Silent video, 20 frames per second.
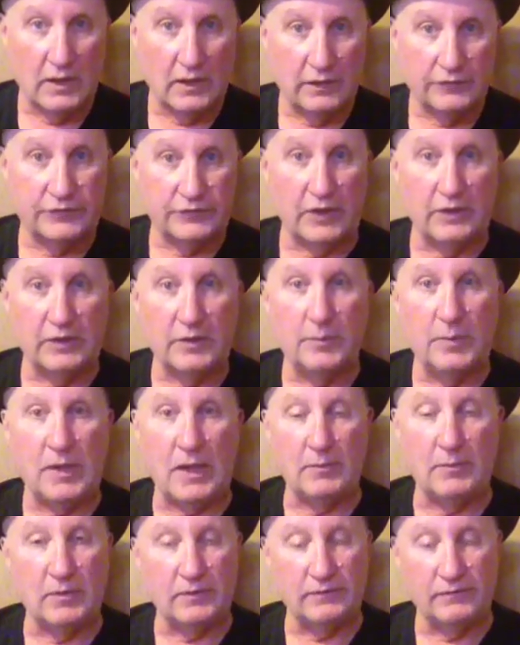send the
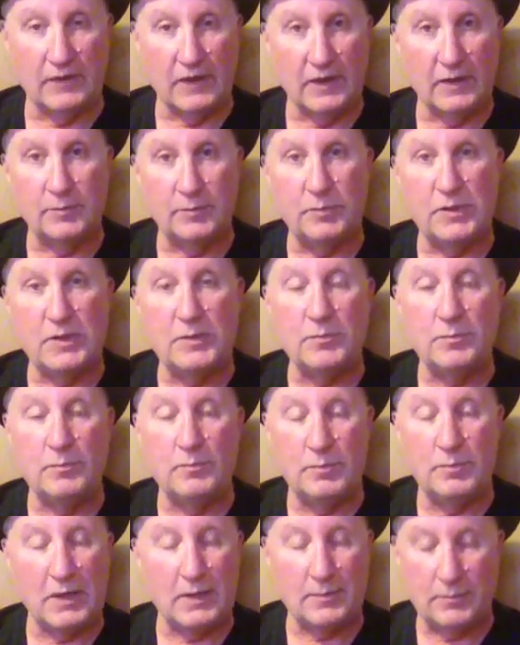payment via
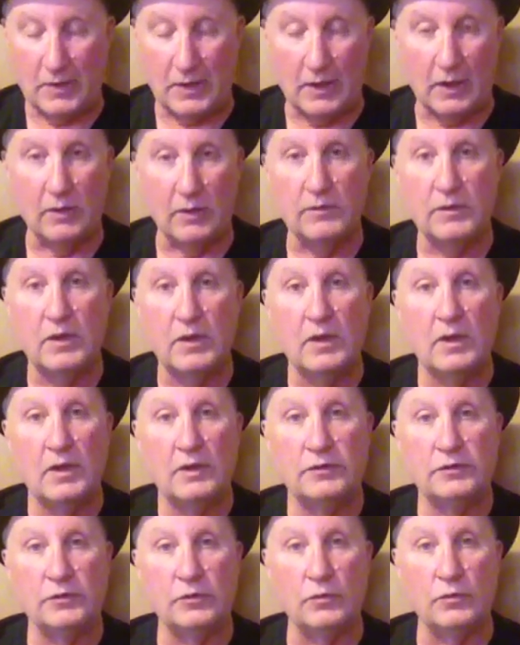PayPal
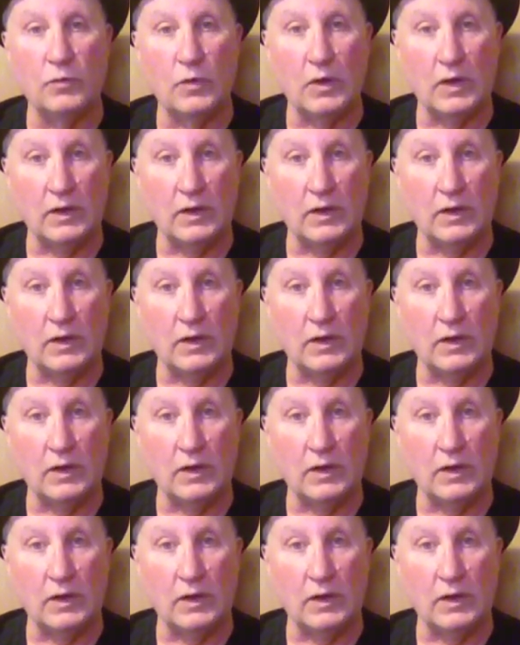to